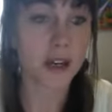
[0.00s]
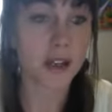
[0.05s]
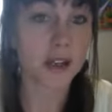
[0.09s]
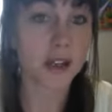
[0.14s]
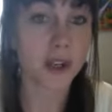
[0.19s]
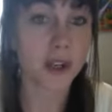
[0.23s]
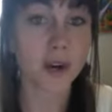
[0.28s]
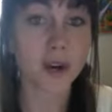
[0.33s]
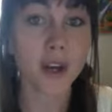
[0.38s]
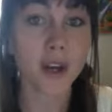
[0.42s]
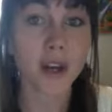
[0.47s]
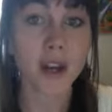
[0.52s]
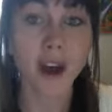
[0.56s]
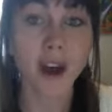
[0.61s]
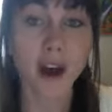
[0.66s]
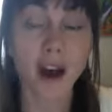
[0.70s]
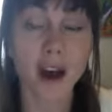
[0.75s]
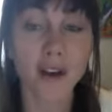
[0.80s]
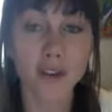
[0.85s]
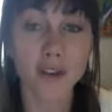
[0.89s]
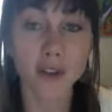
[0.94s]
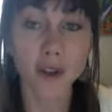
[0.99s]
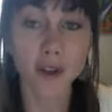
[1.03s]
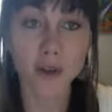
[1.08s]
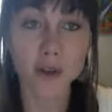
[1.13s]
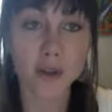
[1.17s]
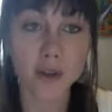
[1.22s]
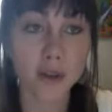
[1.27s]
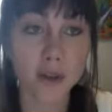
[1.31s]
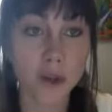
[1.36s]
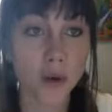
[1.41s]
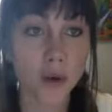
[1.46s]
So for those
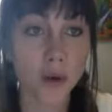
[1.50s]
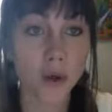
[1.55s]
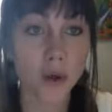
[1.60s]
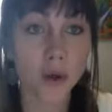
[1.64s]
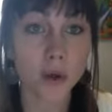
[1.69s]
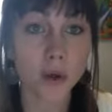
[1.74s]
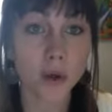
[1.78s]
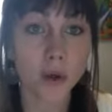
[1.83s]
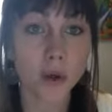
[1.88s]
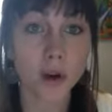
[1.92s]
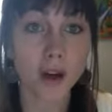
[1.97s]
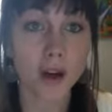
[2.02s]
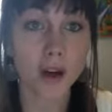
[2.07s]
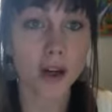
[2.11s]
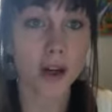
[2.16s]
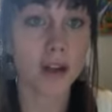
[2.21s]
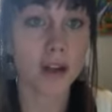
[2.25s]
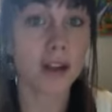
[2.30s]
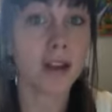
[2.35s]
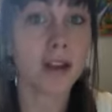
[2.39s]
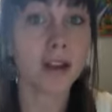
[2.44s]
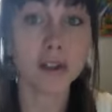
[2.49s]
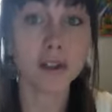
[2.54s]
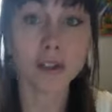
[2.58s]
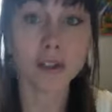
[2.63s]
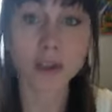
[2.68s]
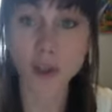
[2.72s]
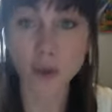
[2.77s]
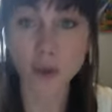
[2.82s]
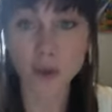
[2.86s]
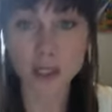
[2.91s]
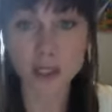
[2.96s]
of you who are new
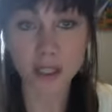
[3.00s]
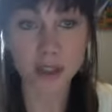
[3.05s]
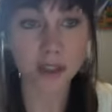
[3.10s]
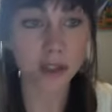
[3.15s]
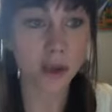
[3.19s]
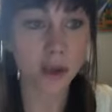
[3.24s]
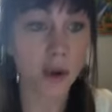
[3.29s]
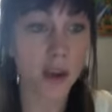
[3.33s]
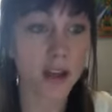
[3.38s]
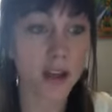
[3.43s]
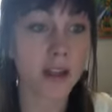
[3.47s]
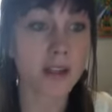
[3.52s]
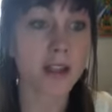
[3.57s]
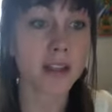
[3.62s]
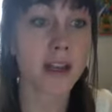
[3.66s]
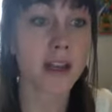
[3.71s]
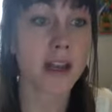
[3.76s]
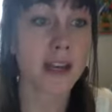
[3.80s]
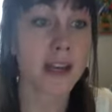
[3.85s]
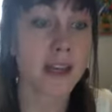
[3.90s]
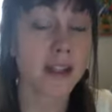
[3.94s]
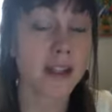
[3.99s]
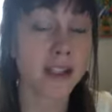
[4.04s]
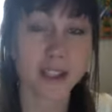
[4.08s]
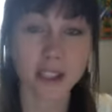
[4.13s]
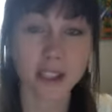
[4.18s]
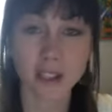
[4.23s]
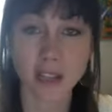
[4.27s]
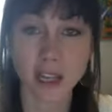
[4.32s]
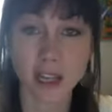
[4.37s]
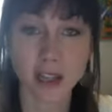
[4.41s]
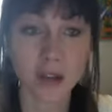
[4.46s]
to essential oils, just to
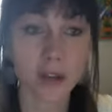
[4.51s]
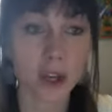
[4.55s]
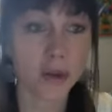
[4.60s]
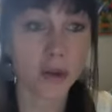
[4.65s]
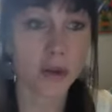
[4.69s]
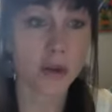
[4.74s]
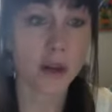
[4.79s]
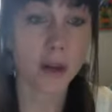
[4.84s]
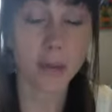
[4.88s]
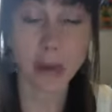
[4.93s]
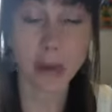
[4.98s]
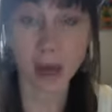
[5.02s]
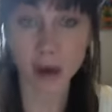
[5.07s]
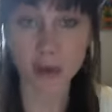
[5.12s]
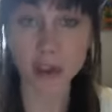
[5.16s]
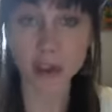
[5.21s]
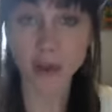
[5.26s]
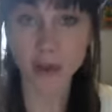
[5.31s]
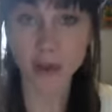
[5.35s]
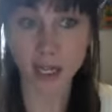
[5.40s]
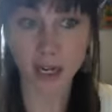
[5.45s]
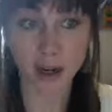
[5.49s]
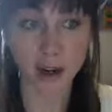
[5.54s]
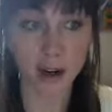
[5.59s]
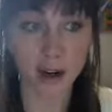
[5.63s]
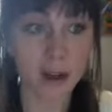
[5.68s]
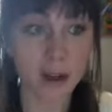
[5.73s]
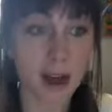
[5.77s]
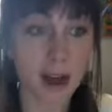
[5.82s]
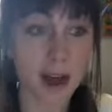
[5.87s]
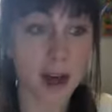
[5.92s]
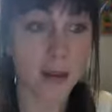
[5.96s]
let you know about doTERRA,
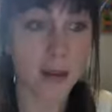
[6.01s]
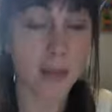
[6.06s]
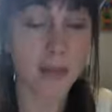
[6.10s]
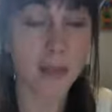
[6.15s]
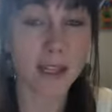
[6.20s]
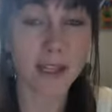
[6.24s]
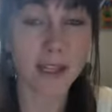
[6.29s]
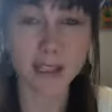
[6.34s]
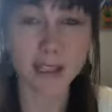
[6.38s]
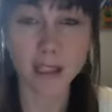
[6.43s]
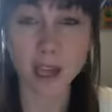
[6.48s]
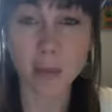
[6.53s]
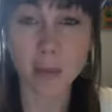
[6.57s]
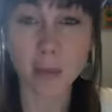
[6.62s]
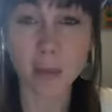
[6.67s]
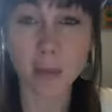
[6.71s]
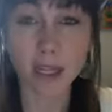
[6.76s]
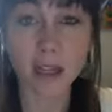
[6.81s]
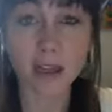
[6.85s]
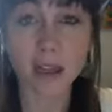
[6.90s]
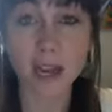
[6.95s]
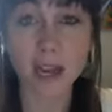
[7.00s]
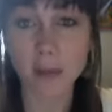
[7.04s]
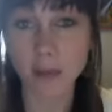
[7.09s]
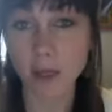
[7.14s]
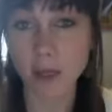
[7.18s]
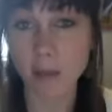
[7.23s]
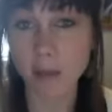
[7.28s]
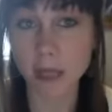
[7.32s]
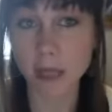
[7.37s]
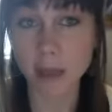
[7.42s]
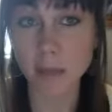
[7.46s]
that's a company that I'm going
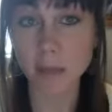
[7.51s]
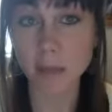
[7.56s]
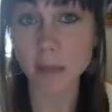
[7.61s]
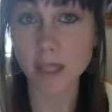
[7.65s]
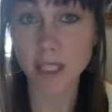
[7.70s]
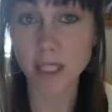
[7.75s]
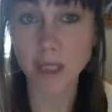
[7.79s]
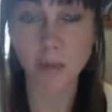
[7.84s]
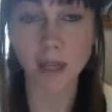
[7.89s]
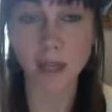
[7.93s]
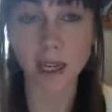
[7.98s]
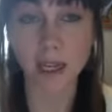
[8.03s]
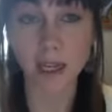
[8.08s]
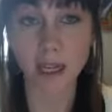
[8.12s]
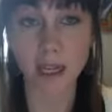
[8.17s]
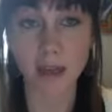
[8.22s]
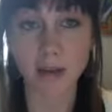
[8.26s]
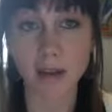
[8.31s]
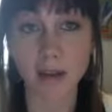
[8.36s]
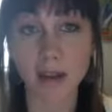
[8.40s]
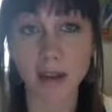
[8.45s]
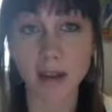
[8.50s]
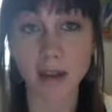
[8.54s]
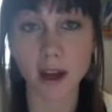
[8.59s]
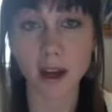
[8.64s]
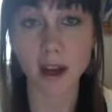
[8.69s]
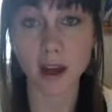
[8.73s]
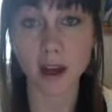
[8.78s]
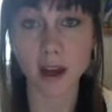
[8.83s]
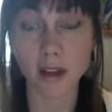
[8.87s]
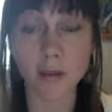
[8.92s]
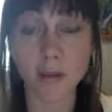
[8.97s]
to be explaining
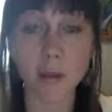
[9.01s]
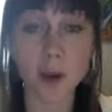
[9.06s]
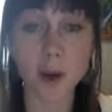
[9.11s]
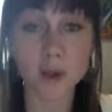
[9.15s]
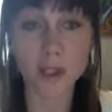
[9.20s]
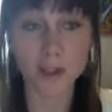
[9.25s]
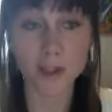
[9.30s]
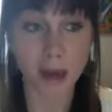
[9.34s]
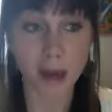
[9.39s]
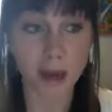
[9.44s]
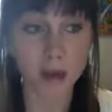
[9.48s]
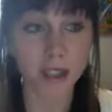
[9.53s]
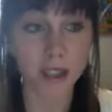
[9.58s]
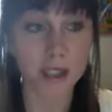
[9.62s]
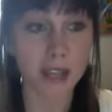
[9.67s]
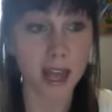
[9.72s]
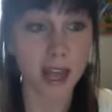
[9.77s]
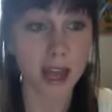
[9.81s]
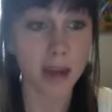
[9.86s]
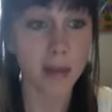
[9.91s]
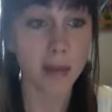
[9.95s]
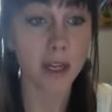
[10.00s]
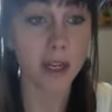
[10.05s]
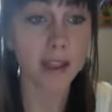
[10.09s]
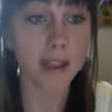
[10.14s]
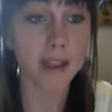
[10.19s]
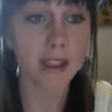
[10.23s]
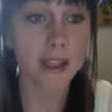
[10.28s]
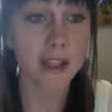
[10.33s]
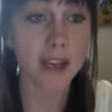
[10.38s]
the most about today, but it's